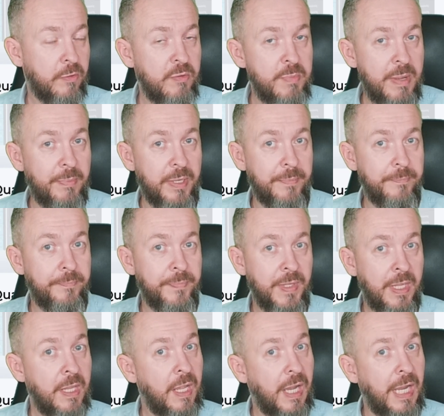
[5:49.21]
Remember,
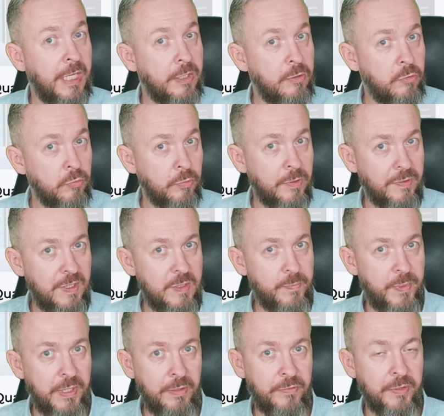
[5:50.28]
I took this
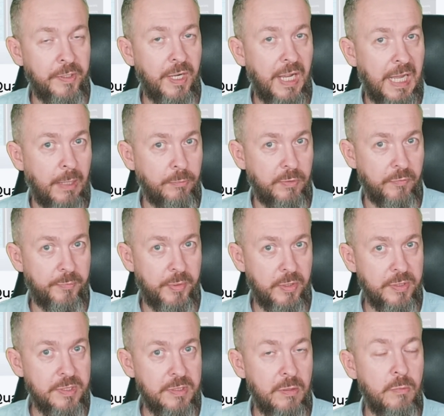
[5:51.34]
printer out of
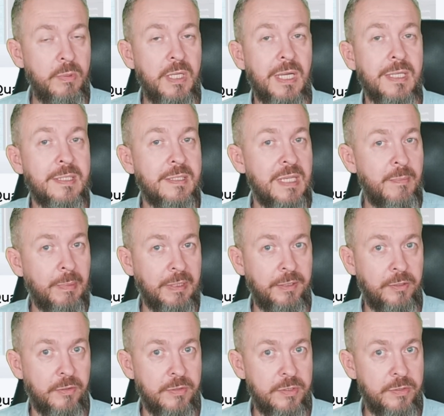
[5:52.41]
box, we assembled
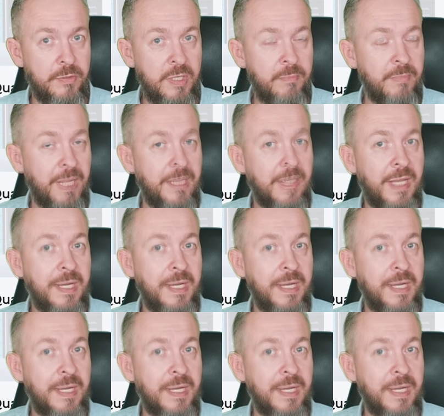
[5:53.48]
it on stream,